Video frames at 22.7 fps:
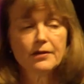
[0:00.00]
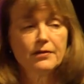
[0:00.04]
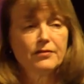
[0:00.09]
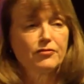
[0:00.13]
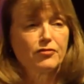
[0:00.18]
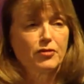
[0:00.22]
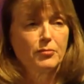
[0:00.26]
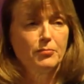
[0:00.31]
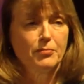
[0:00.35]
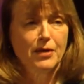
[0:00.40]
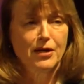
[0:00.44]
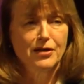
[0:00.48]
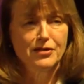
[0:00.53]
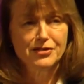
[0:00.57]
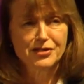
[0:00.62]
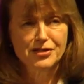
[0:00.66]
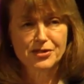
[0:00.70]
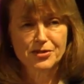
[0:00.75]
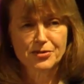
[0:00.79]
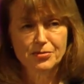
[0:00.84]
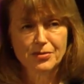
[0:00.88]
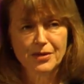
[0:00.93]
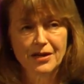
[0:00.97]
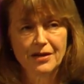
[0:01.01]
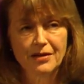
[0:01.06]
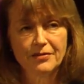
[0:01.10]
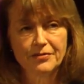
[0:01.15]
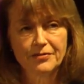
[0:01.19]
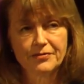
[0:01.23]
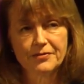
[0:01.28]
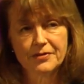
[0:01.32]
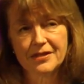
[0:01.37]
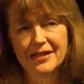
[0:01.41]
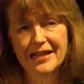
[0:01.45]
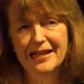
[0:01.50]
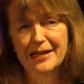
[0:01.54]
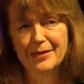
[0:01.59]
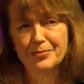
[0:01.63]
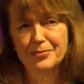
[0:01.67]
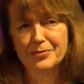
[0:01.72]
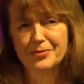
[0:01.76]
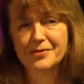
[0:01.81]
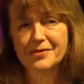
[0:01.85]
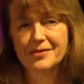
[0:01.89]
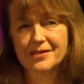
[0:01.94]
From March 12th to
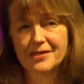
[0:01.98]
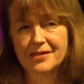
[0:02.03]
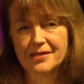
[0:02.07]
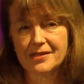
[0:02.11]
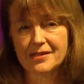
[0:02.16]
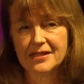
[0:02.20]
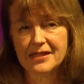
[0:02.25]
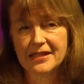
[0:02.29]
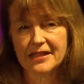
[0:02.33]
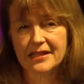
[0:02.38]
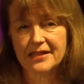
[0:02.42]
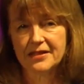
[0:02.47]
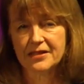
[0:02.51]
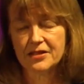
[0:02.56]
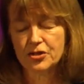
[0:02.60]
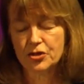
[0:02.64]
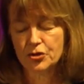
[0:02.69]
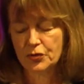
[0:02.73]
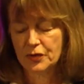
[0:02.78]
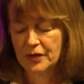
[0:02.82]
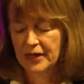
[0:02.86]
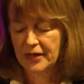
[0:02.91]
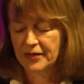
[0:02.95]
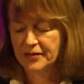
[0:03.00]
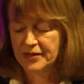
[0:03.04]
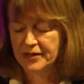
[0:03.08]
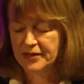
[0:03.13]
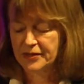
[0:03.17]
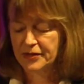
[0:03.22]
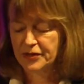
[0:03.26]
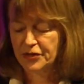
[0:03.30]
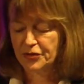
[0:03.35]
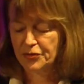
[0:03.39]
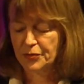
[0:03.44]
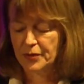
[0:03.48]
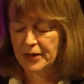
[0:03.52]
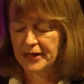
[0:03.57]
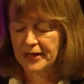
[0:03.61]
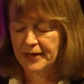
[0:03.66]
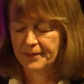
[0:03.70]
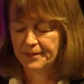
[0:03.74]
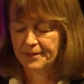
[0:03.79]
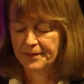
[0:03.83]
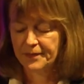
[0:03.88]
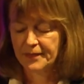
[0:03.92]
April 16th,
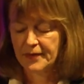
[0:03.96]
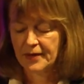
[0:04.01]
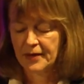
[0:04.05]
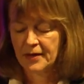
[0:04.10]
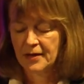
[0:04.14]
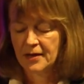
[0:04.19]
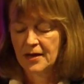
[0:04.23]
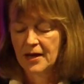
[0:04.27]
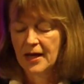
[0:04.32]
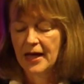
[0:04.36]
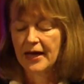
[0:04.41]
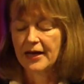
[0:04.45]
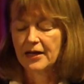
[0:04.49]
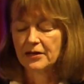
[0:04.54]
2003, a